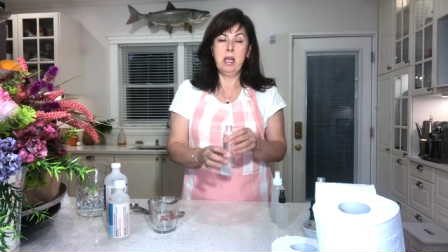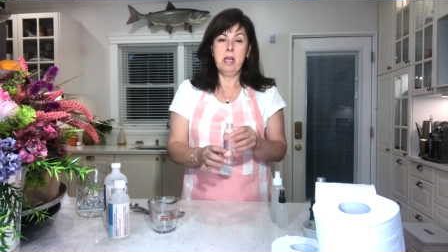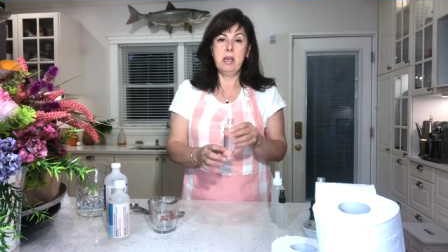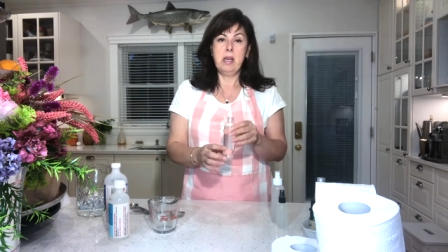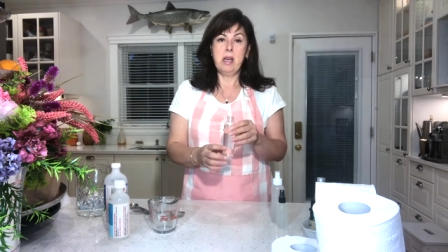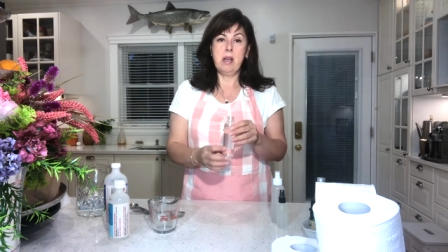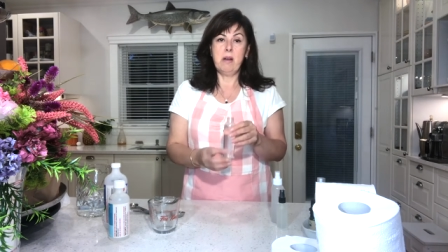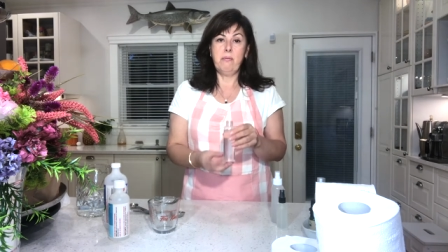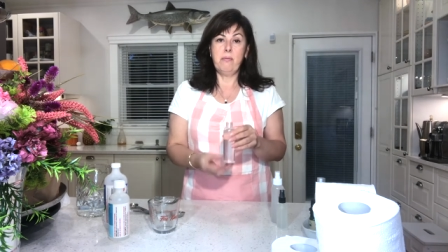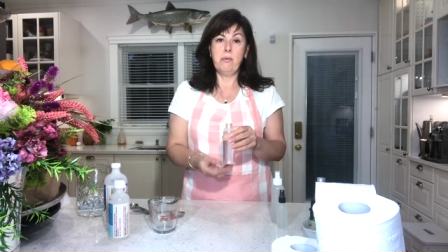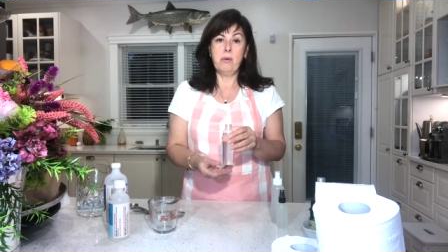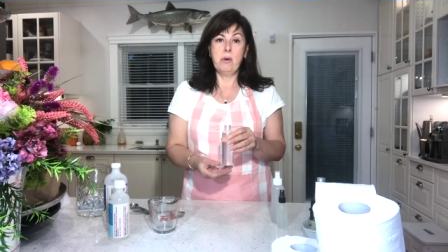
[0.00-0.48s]

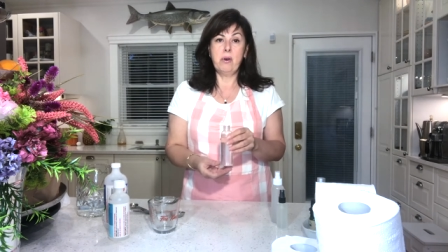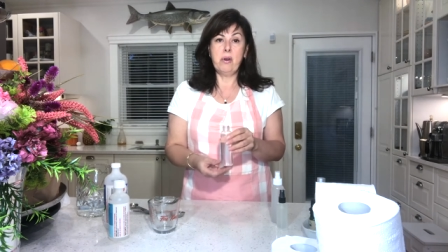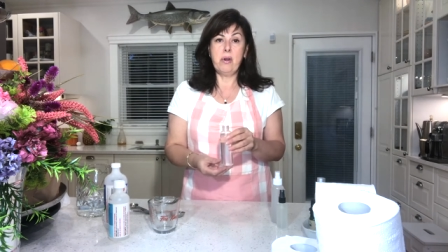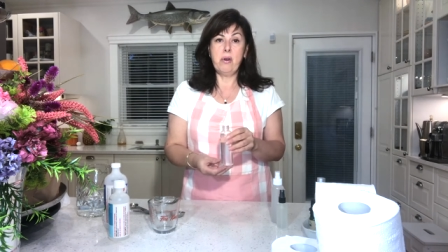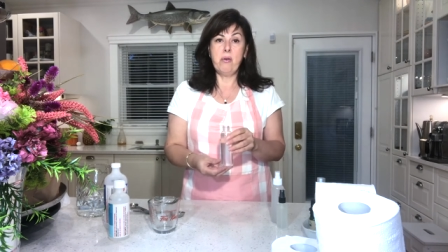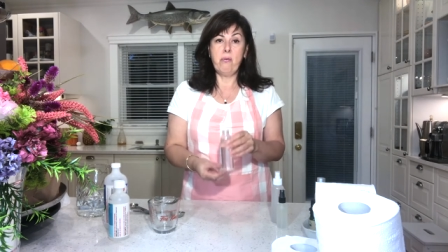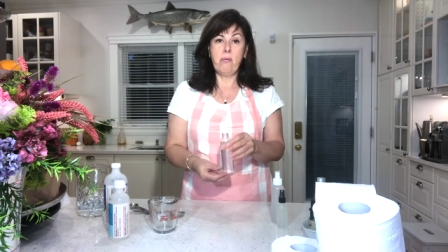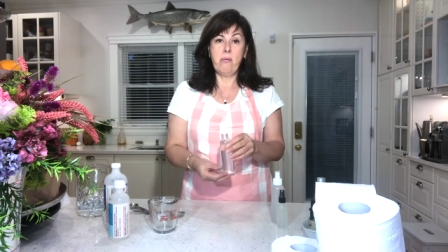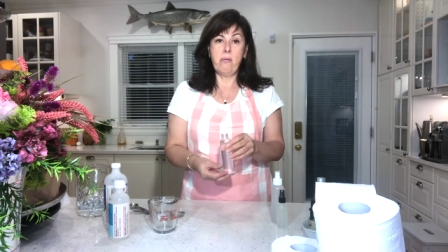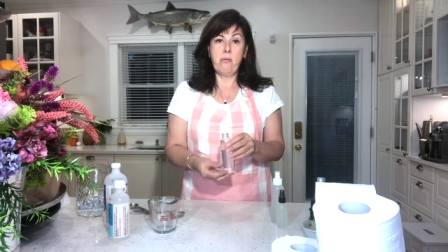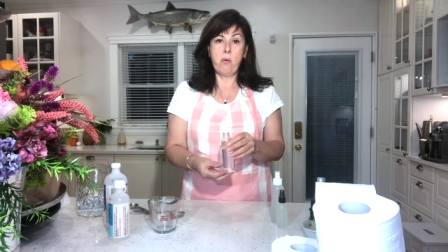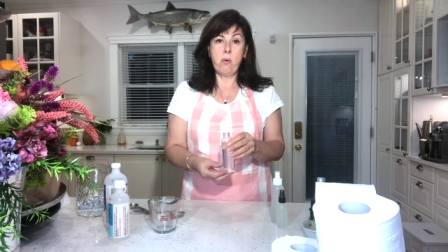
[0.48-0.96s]
Now for
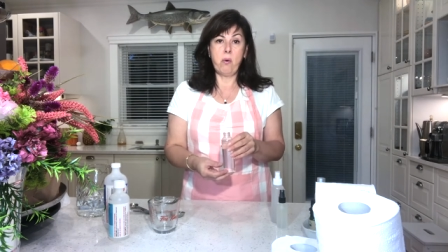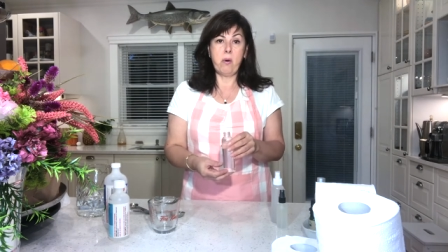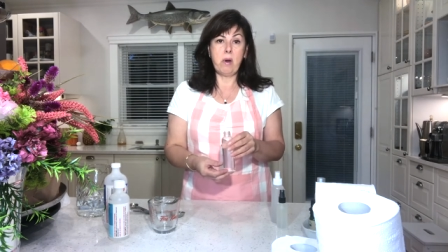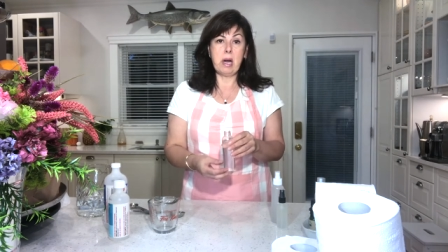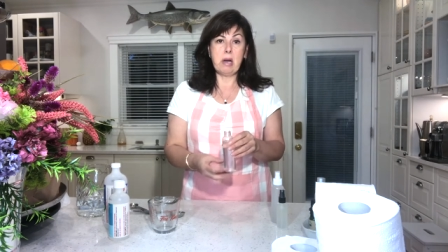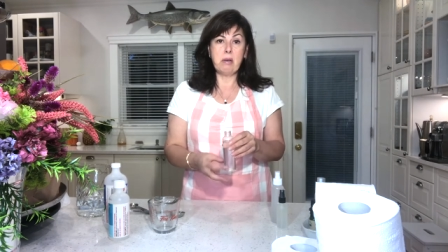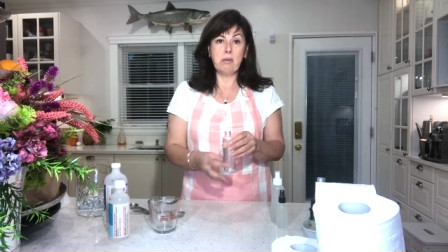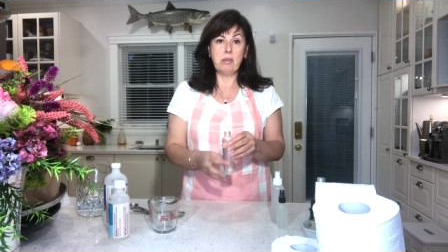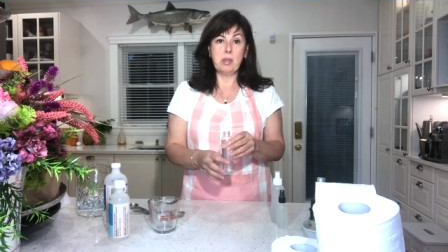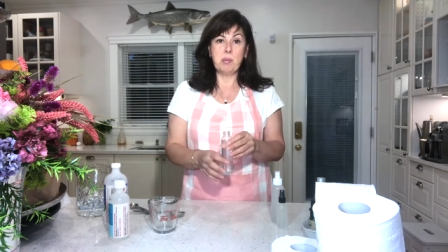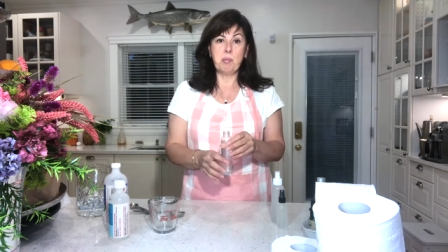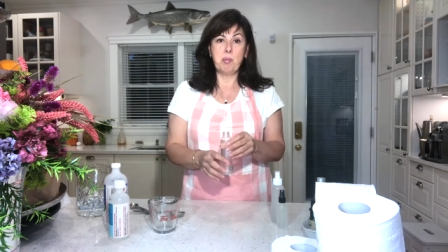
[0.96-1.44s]
a four
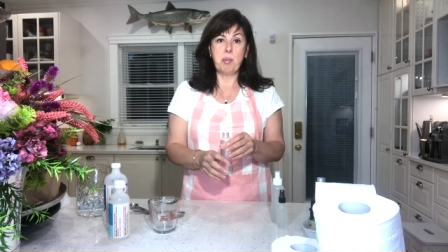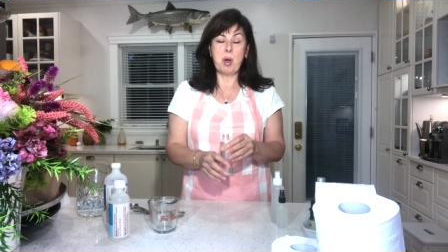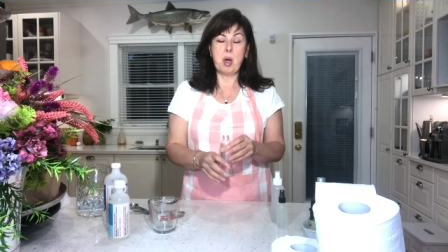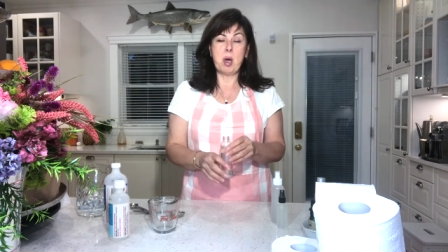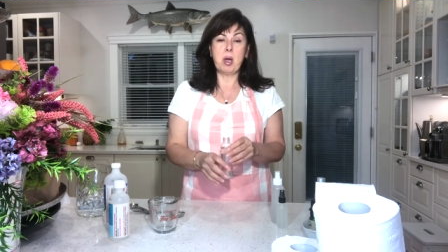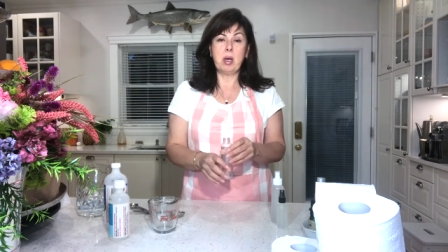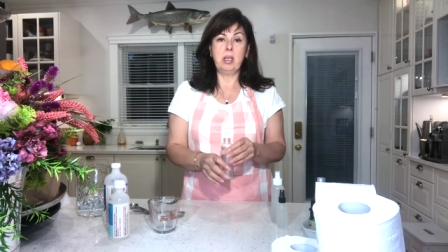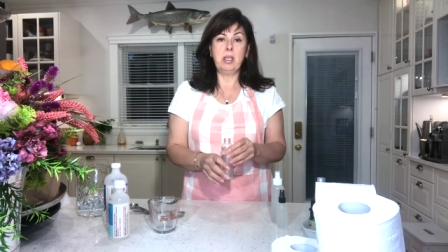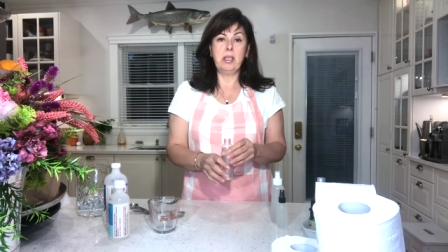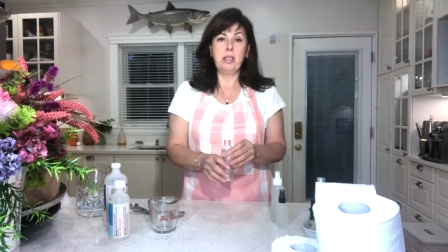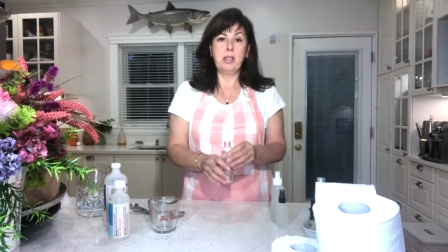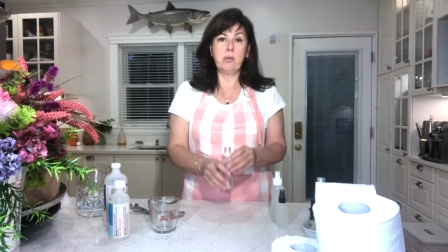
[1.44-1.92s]
ounce bottle,